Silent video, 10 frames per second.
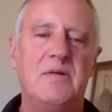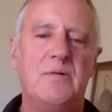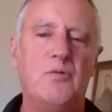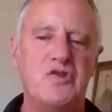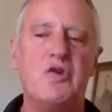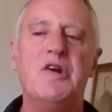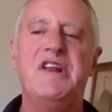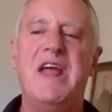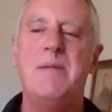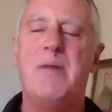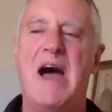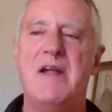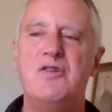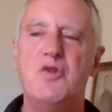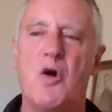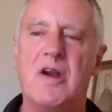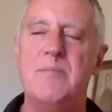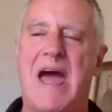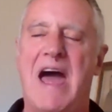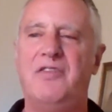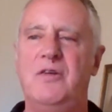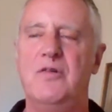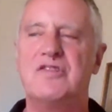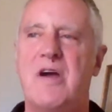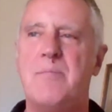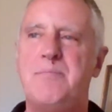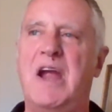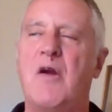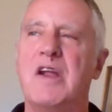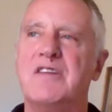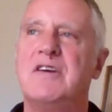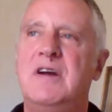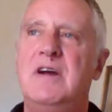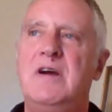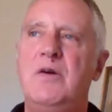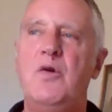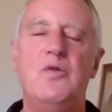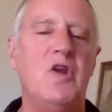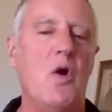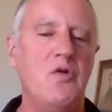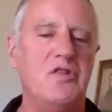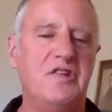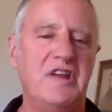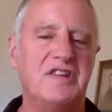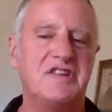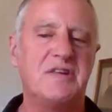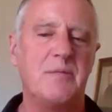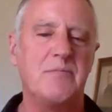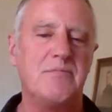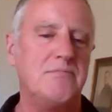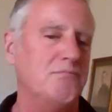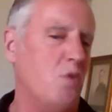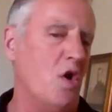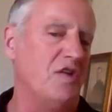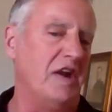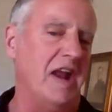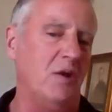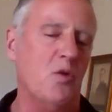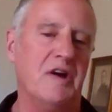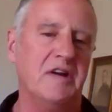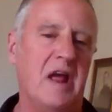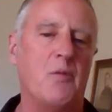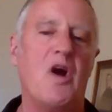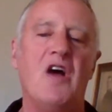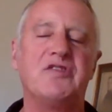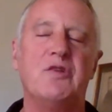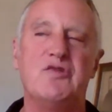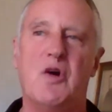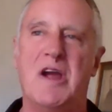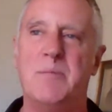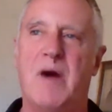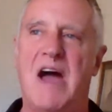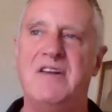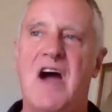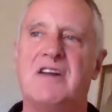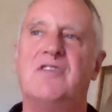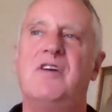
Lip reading: We're joined today by Nori Matthews, a parent who knows this more than anyone. And we're also joined by Dr.